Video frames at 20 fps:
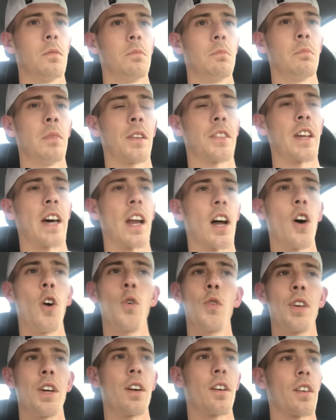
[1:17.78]
But that whole
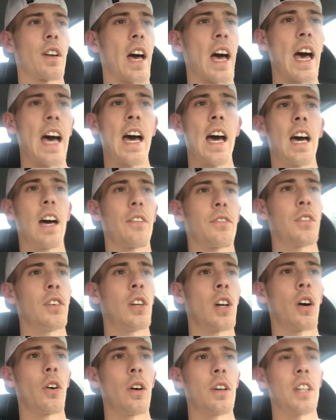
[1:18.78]
1.5
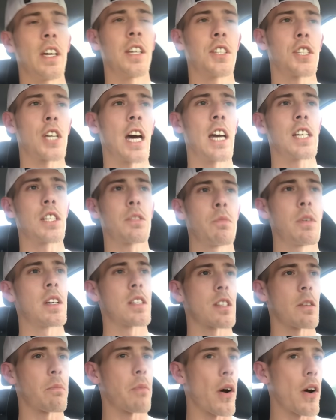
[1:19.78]
years, it changed me as
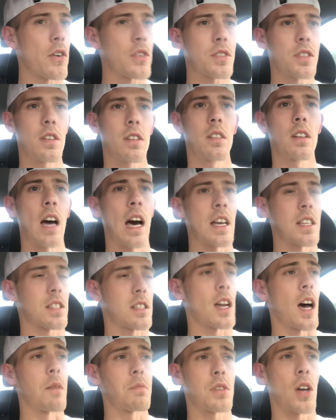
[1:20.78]
a person. I
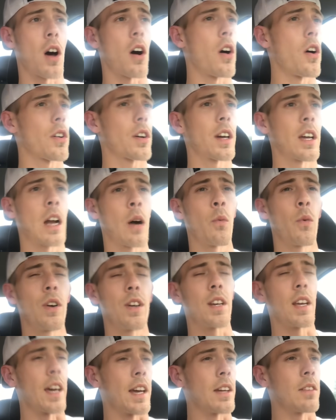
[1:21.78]
stopped talking. I
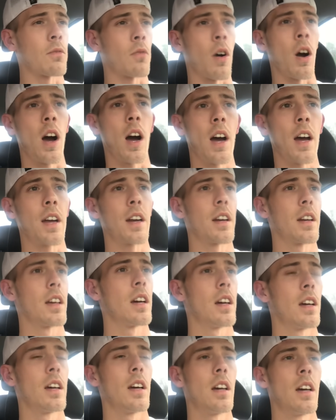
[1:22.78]
wasn't eating right.
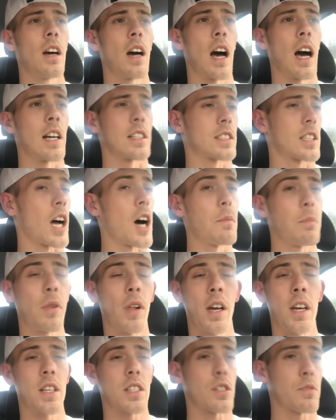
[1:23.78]
I stopped
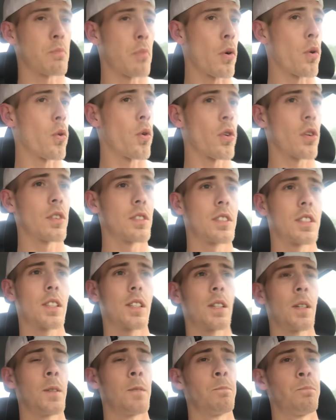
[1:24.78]
playing sports.
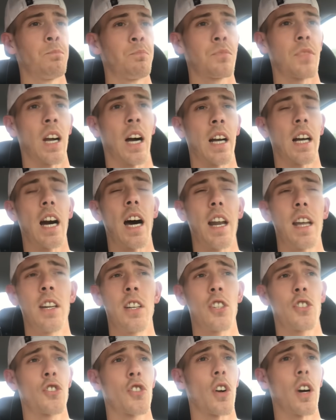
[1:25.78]
I got
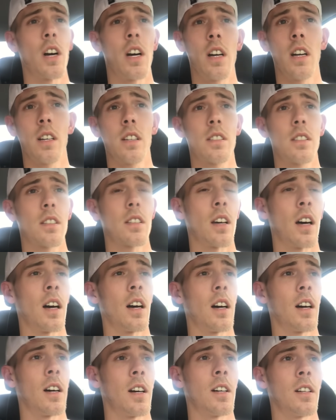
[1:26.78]
into drugs.
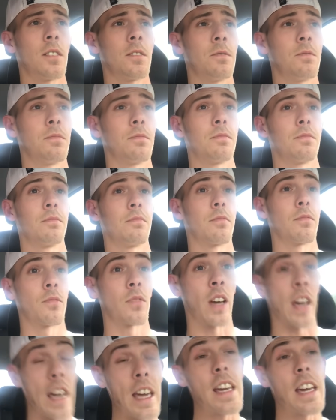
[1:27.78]

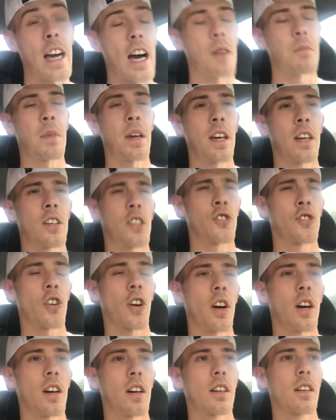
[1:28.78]
He got me into
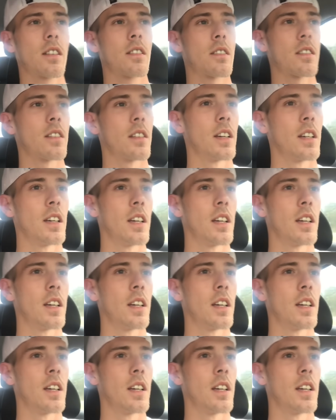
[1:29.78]
drugs.